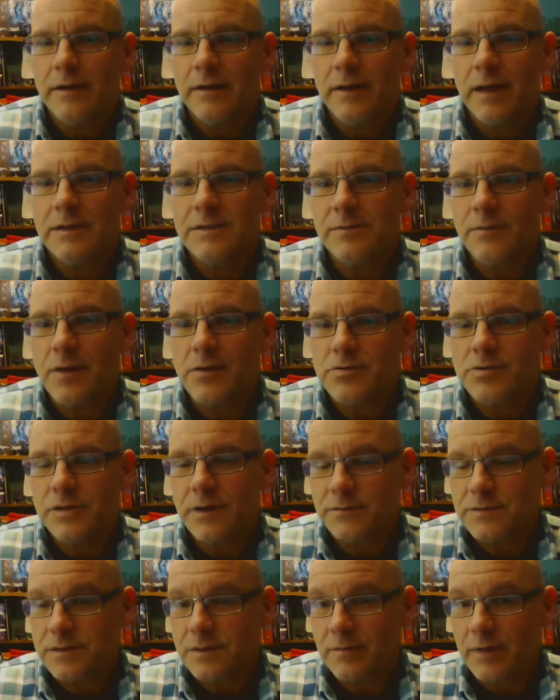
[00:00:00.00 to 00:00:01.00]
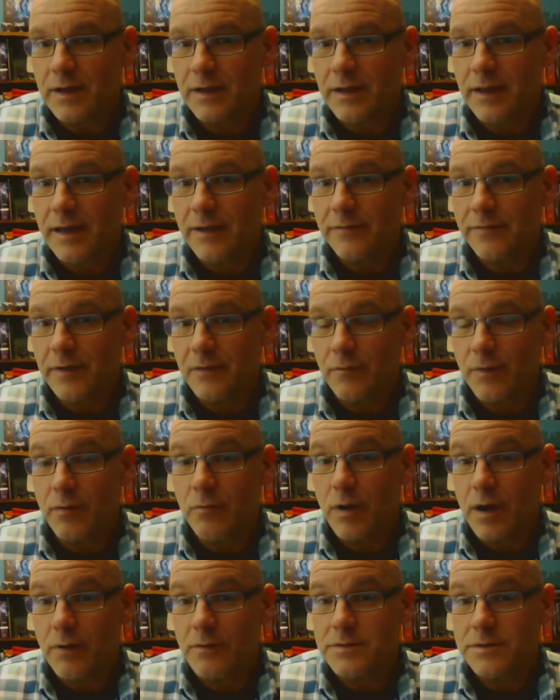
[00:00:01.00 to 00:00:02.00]
had some other shifts in my life and
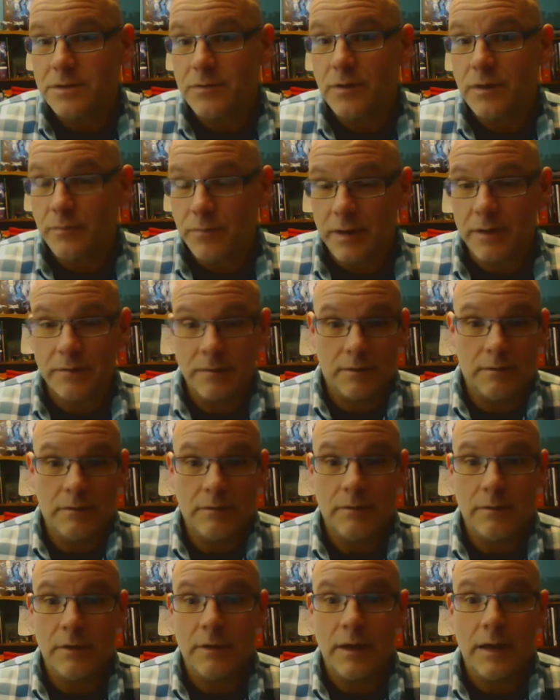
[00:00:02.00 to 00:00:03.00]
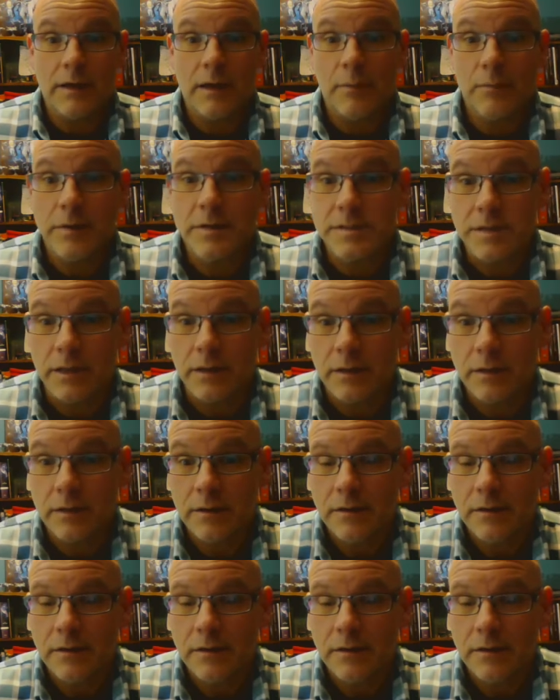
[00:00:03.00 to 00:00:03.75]
what I was doing, but you know, I got busy.